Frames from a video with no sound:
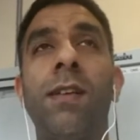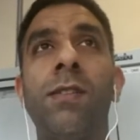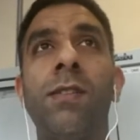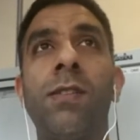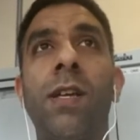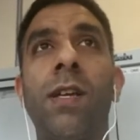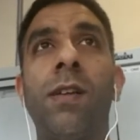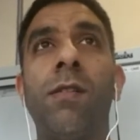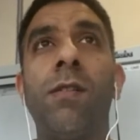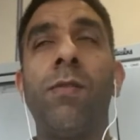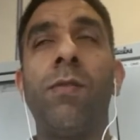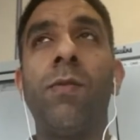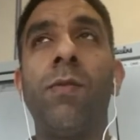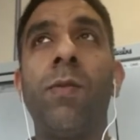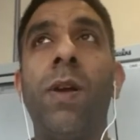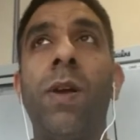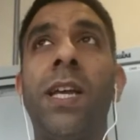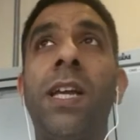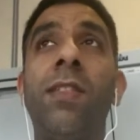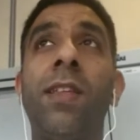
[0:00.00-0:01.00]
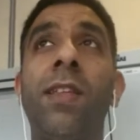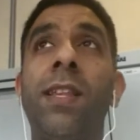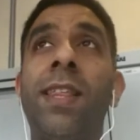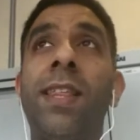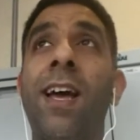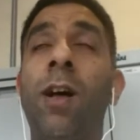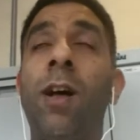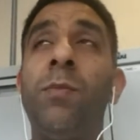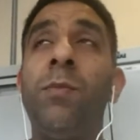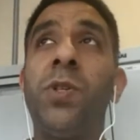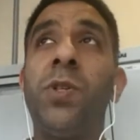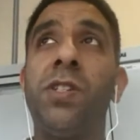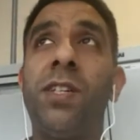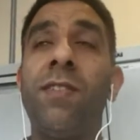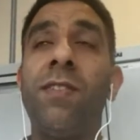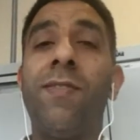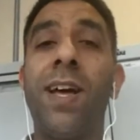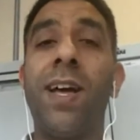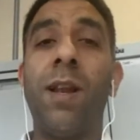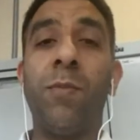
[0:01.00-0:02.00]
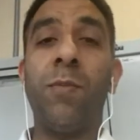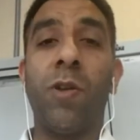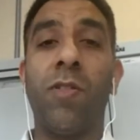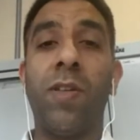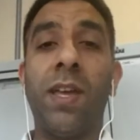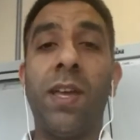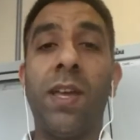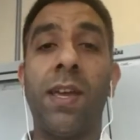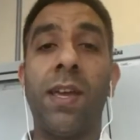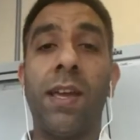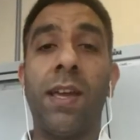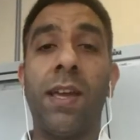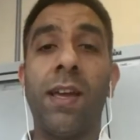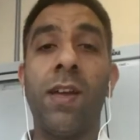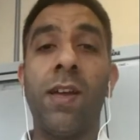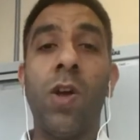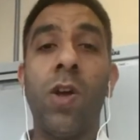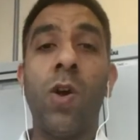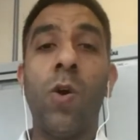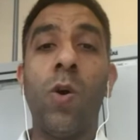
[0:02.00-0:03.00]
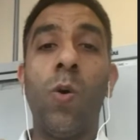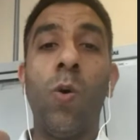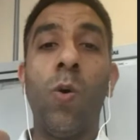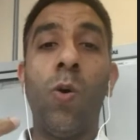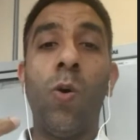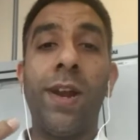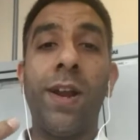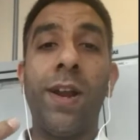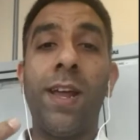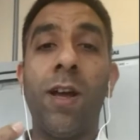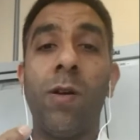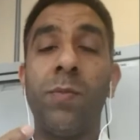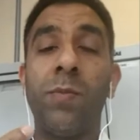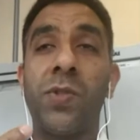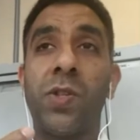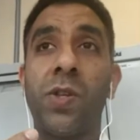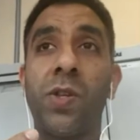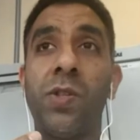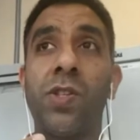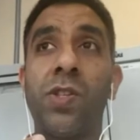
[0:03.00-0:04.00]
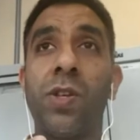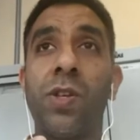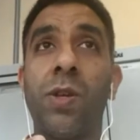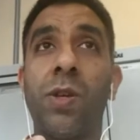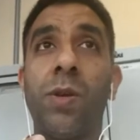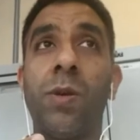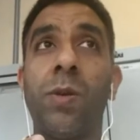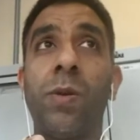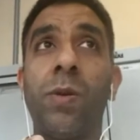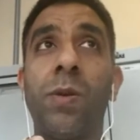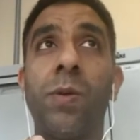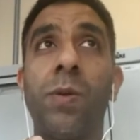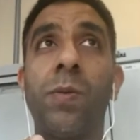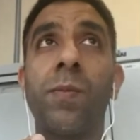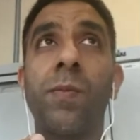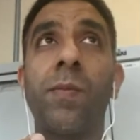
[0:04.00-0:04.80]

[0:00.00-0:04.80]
so either that helps you to develop your thinking, or it helps you to